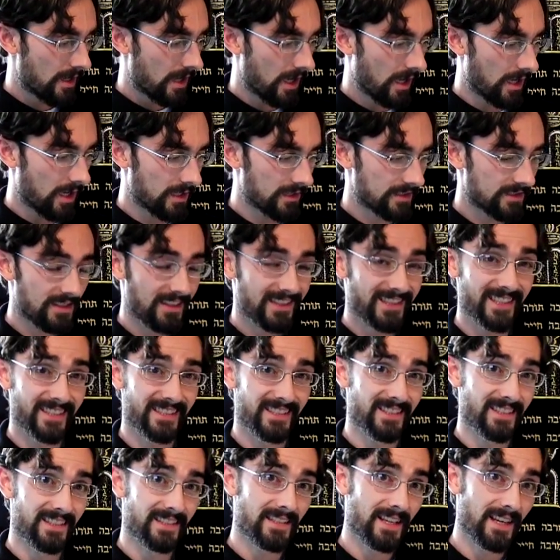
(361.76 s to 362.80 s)
uh, such as
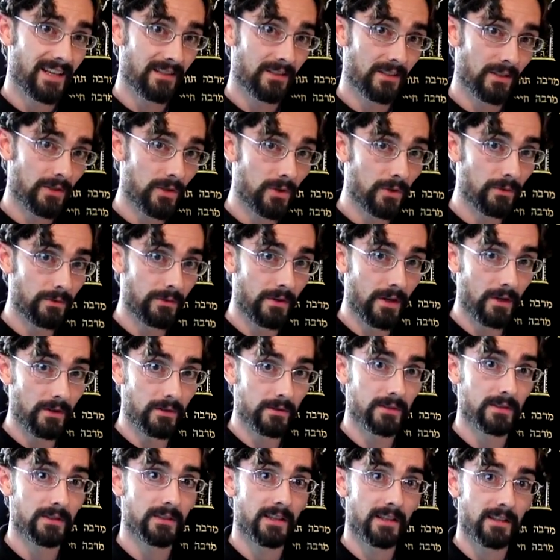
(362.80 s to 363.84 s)
the Ten Nakudot
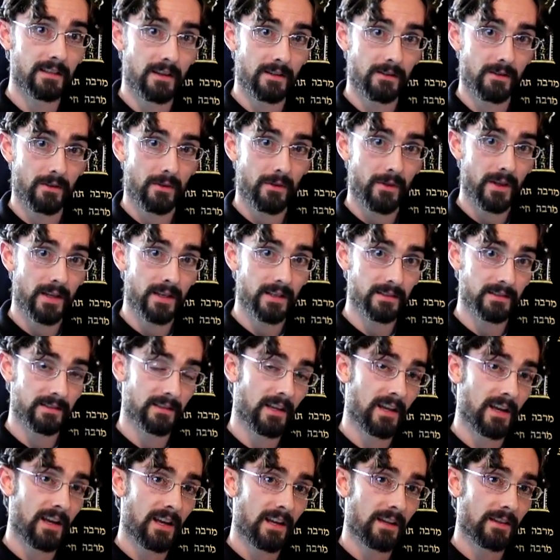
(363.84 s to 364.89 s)
and other things
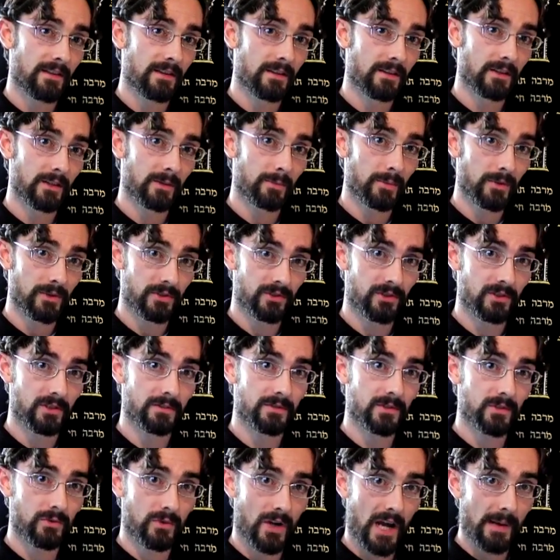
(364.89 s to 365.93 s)
that are
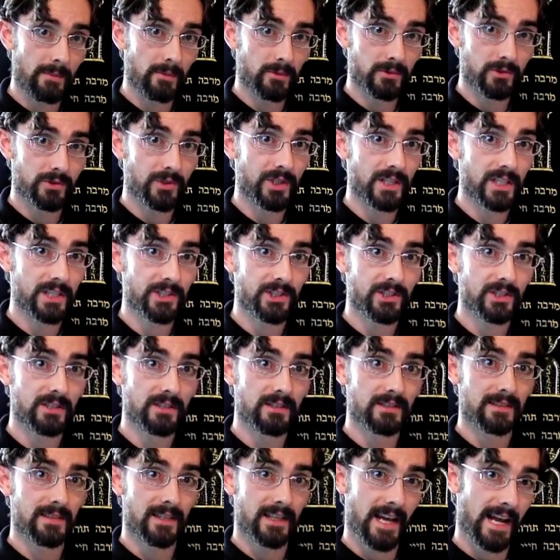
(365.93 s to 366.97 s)
preserved scribal
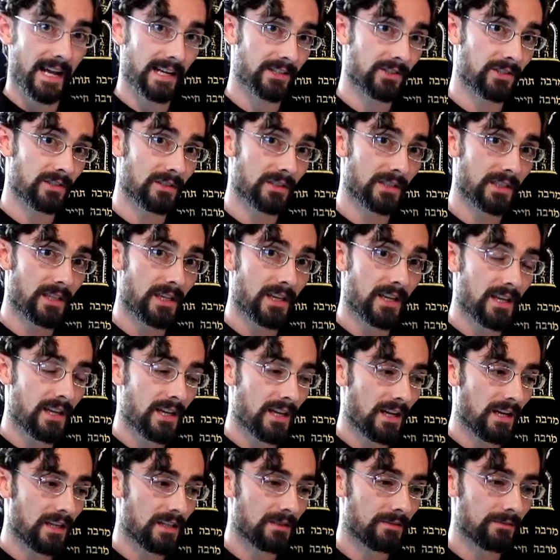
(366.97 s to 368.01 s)
traditions that actually
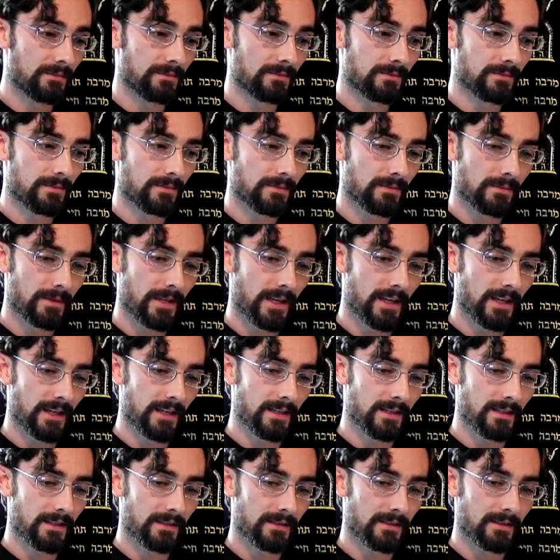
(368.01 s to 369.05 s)
um,
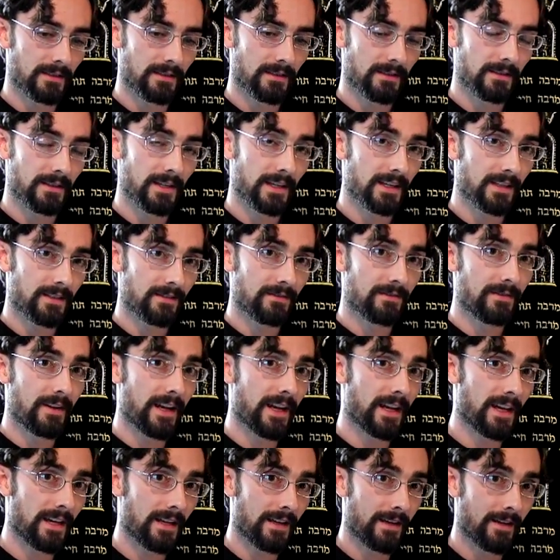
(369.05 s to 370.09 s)
they they
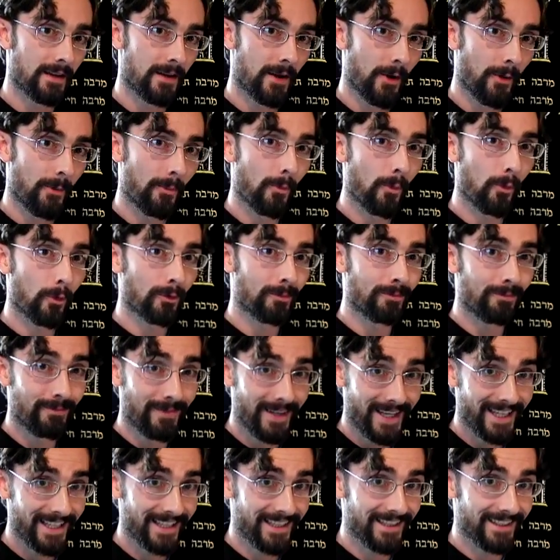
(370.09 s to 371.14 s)
convey more
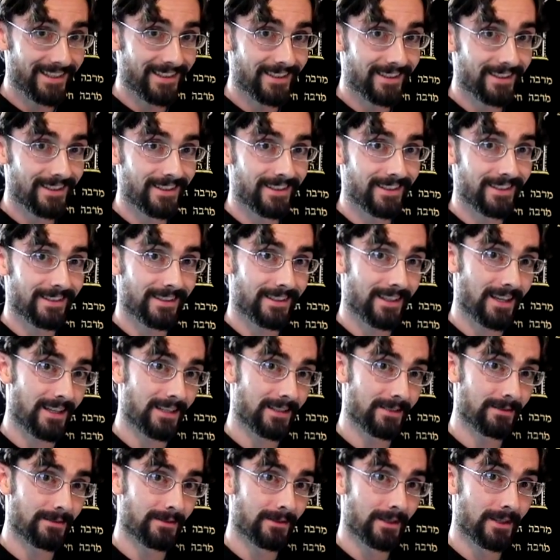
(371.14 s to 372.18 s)
meaning, kind
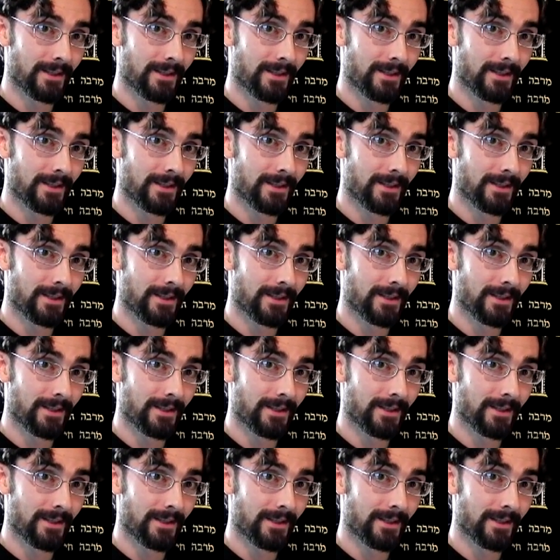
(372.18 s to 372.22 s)
of